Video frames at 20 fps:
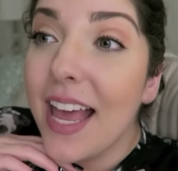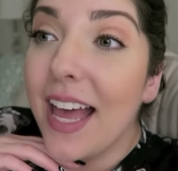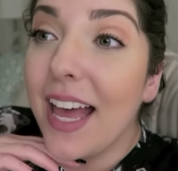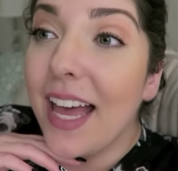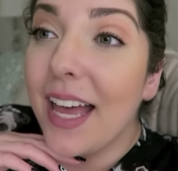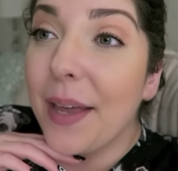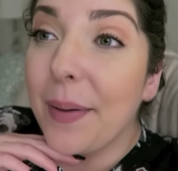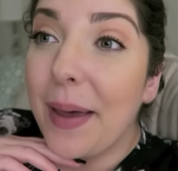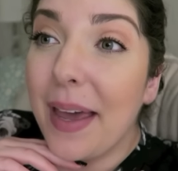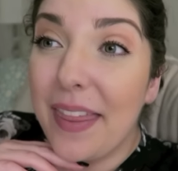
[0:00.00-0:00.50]

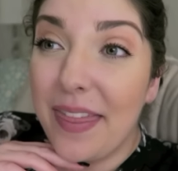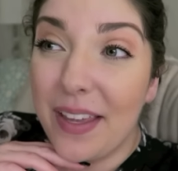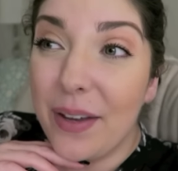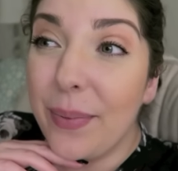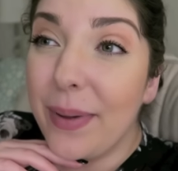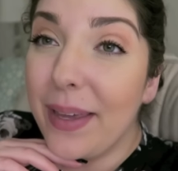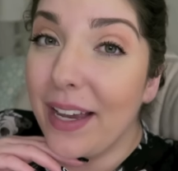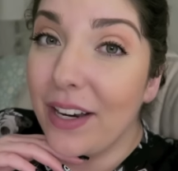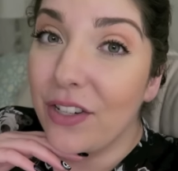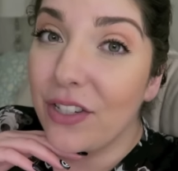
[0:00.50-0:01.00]
Uh, I
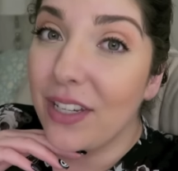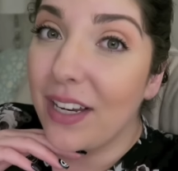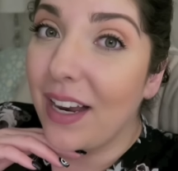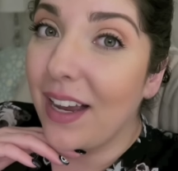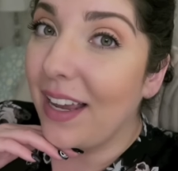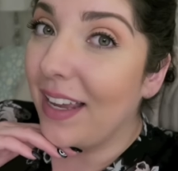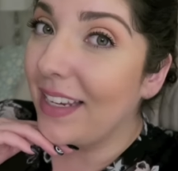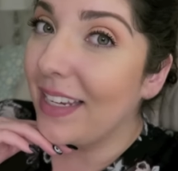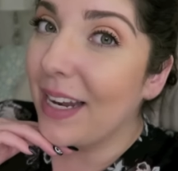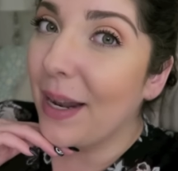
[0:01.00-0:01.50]
think we
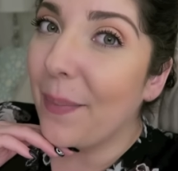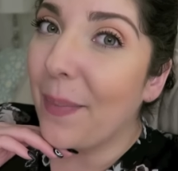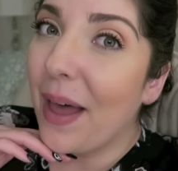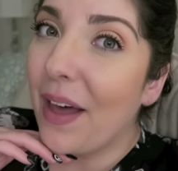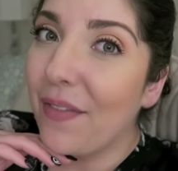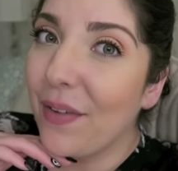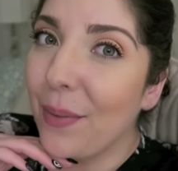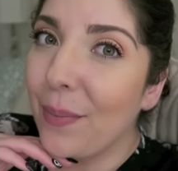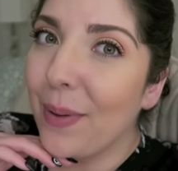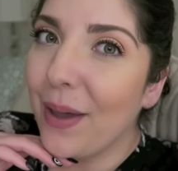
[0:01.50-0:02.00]
actually ended up
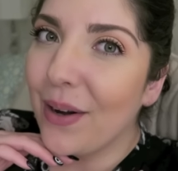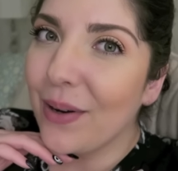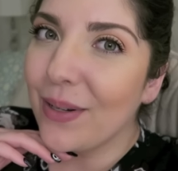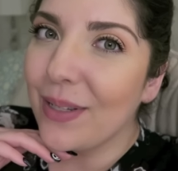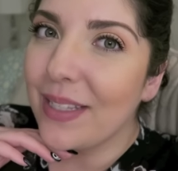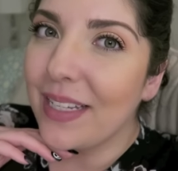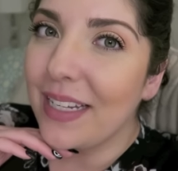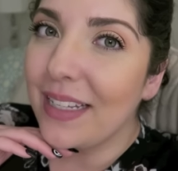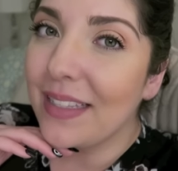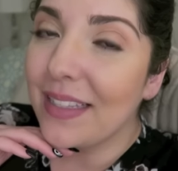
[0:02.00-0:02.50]
having better
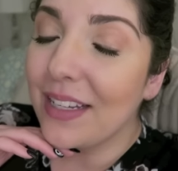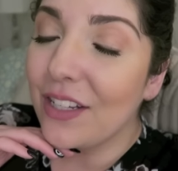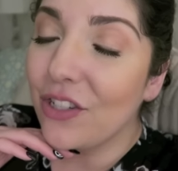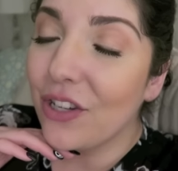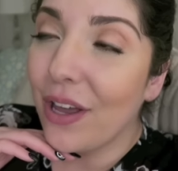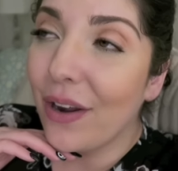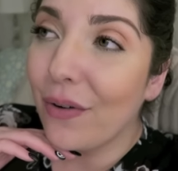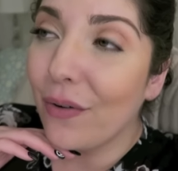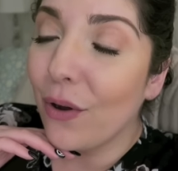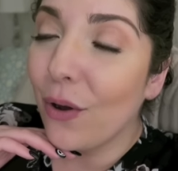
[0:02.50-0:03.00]
seats than
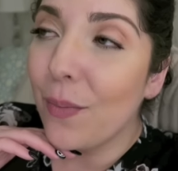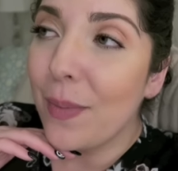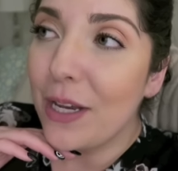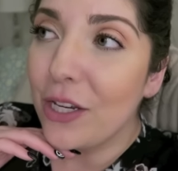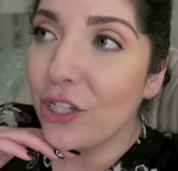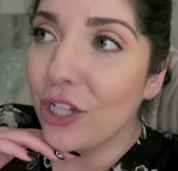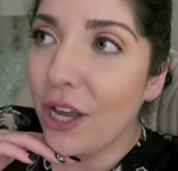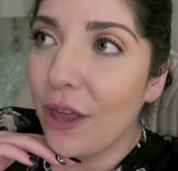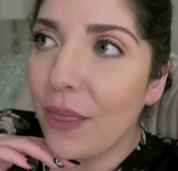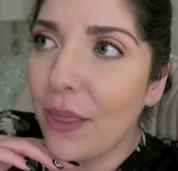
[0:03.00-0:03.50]
general
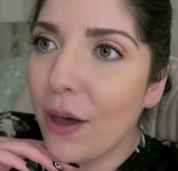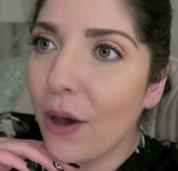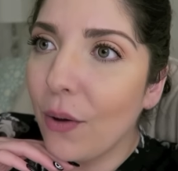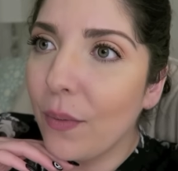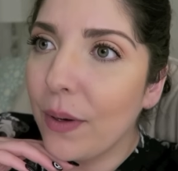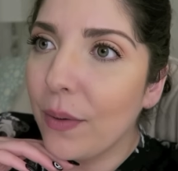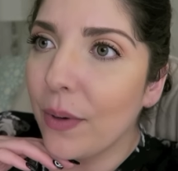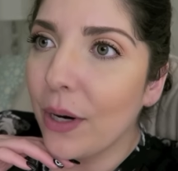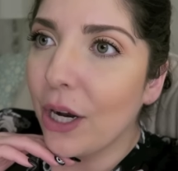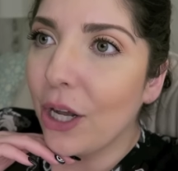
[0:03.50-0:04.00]
admission, though.
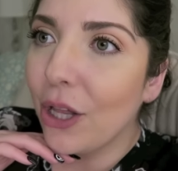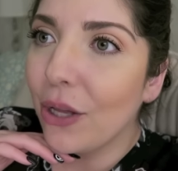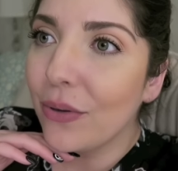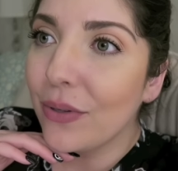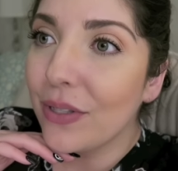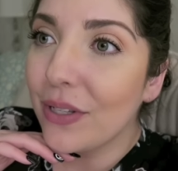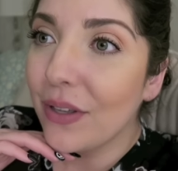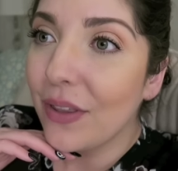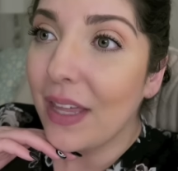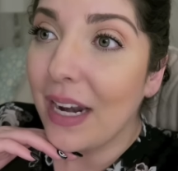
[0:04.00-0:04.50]
We were
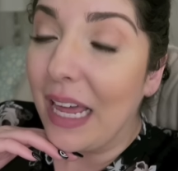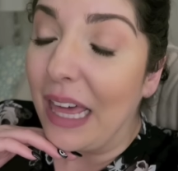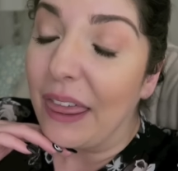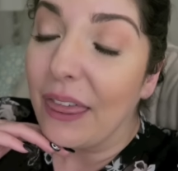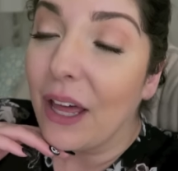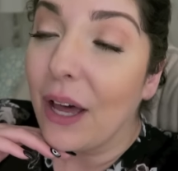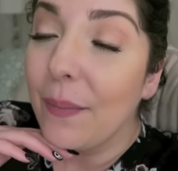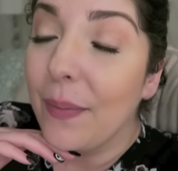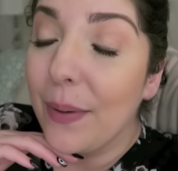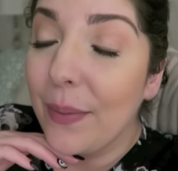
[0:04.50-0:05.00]
closer than I
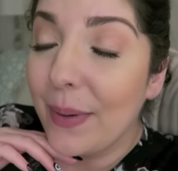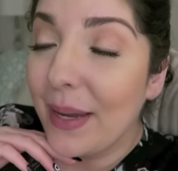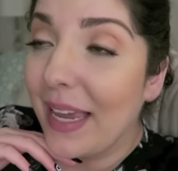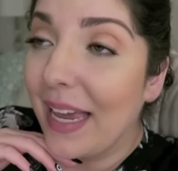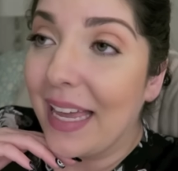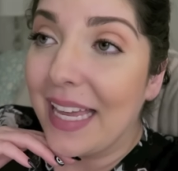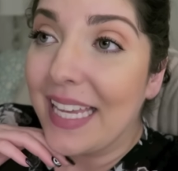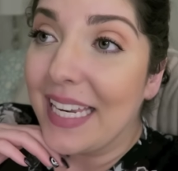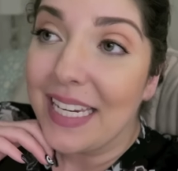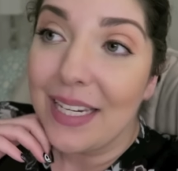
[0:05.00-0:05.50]
thought we would
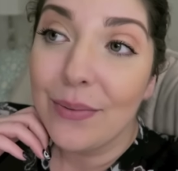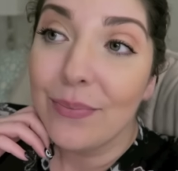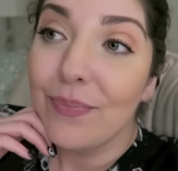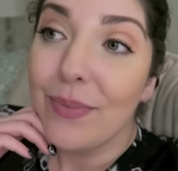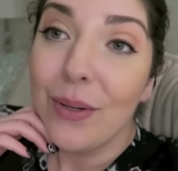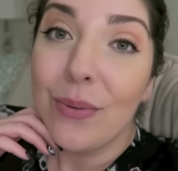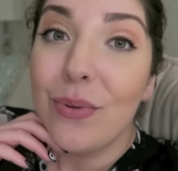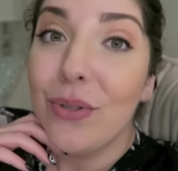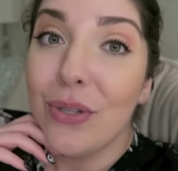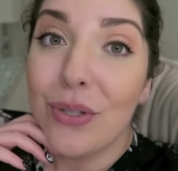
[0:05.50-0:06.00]
get, and it,
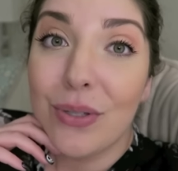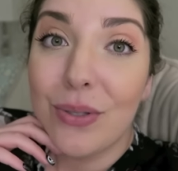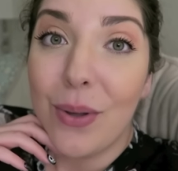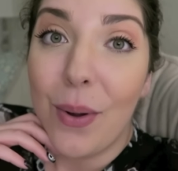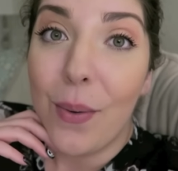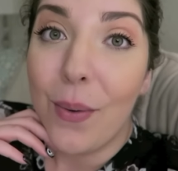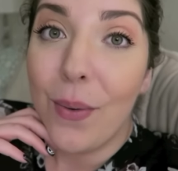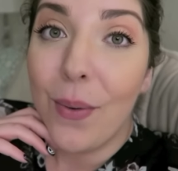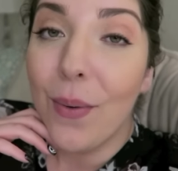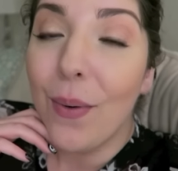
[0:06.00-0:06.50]
it was just
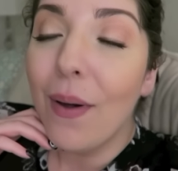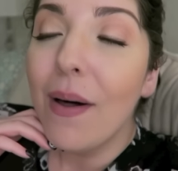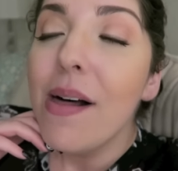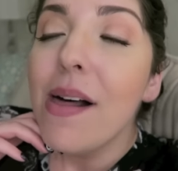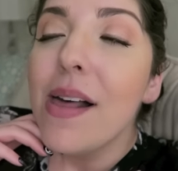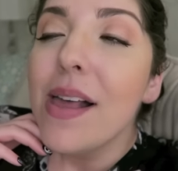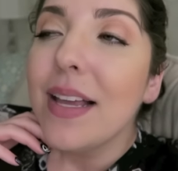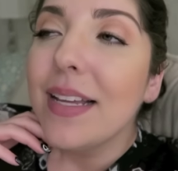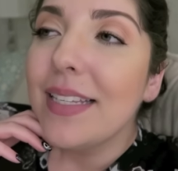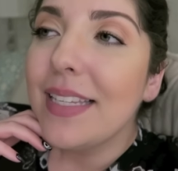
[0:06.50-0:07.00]
so cool
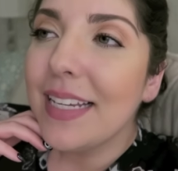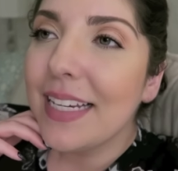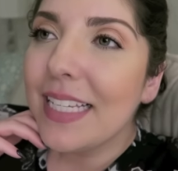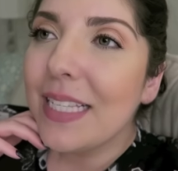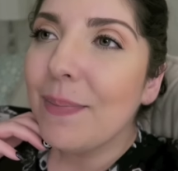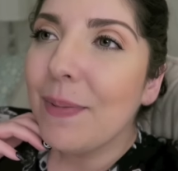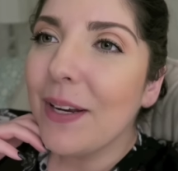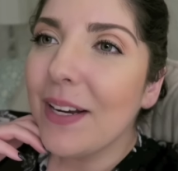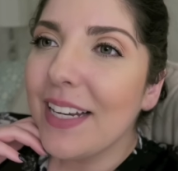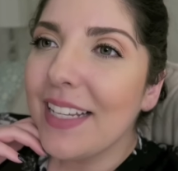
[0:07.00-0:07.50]
to
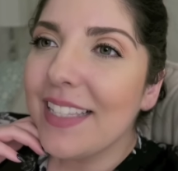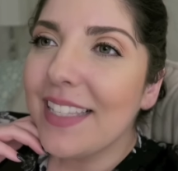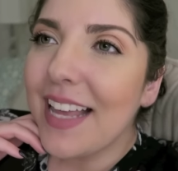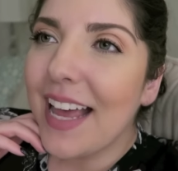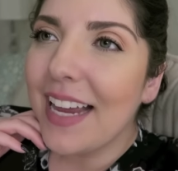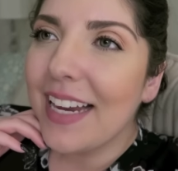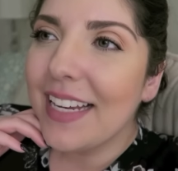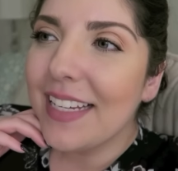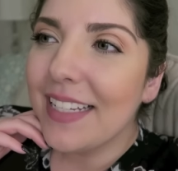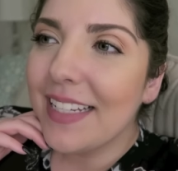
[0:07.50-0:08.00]
experience
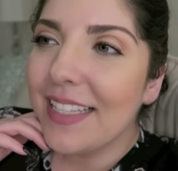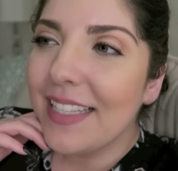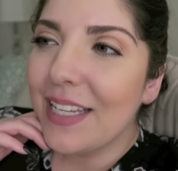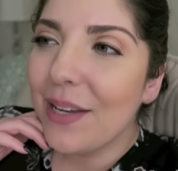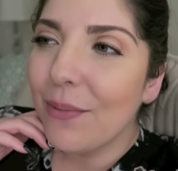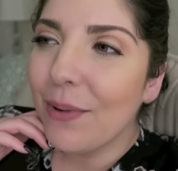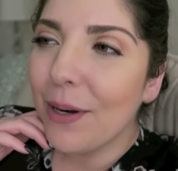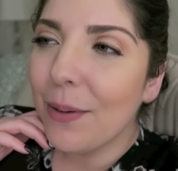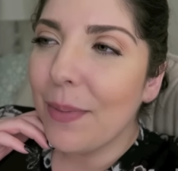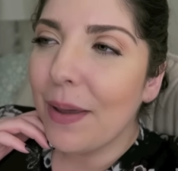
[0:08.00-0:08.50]
that and get to
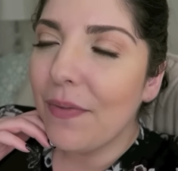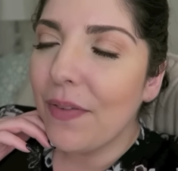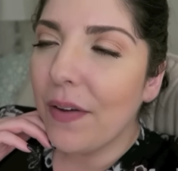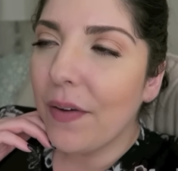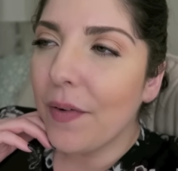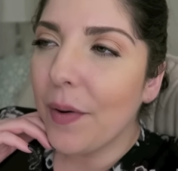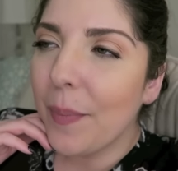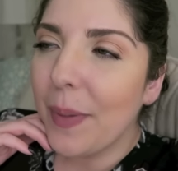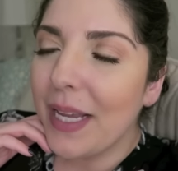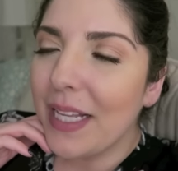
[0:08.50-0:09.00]
see one of my
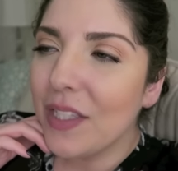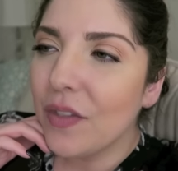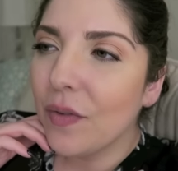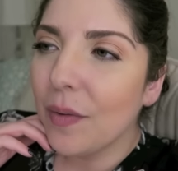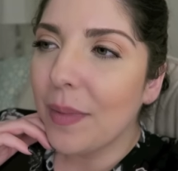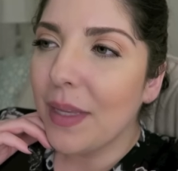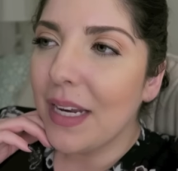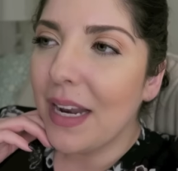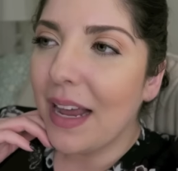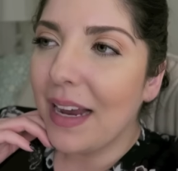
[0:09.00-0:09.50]
favorite bands
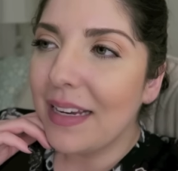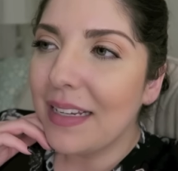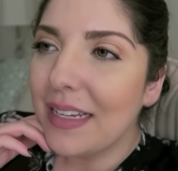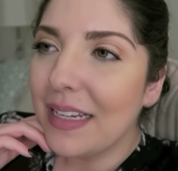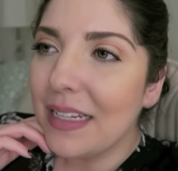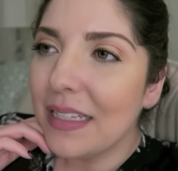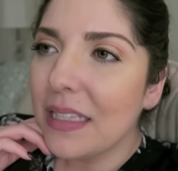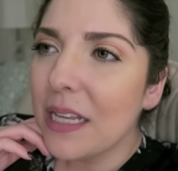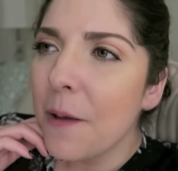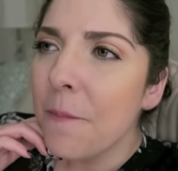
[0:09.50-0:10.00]
from the
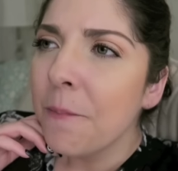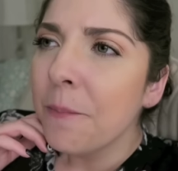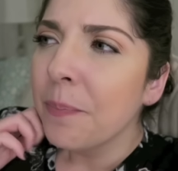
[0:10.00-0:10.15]
nineties.